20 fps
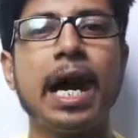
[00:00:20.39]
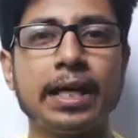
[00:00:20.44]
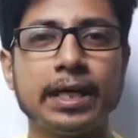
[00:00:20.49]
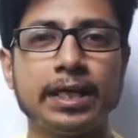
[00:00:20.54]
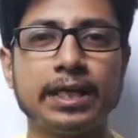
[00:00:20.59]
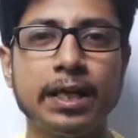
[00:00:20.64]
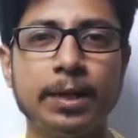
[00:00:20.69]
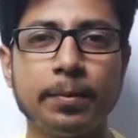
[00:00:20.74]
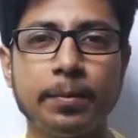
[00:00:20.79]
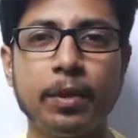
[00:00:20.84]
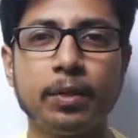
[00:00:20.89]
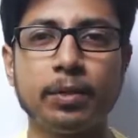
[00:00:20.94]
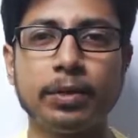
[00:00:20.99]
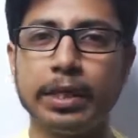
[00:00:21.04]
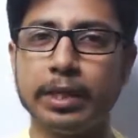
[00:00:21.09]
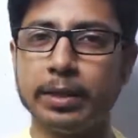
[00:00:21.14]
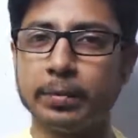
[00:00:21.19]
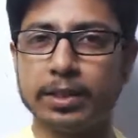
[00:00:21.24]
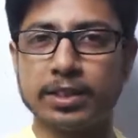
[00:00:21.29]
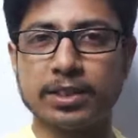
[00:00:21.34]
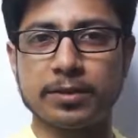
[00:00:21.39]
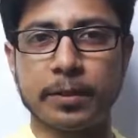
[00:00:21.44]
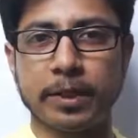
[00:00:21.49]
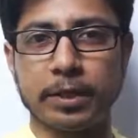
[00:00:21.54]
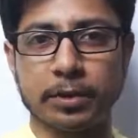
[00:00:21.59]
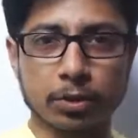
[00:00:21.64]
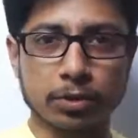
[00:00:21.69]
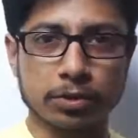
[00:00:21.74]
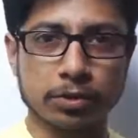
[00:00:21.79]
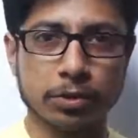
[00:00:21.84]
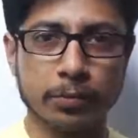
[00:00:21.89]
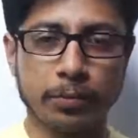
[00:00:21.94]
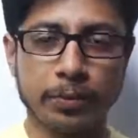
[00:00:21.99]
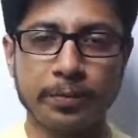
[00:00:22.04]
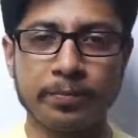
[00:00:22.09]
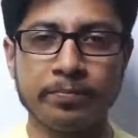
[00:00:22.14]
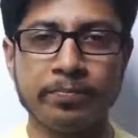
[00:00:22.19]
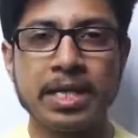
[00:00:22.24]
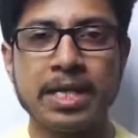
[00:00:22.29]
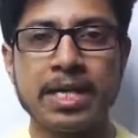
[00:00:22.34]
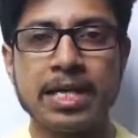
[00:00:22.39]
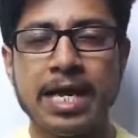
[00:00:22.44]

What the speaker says: idea about NMR spectroscopy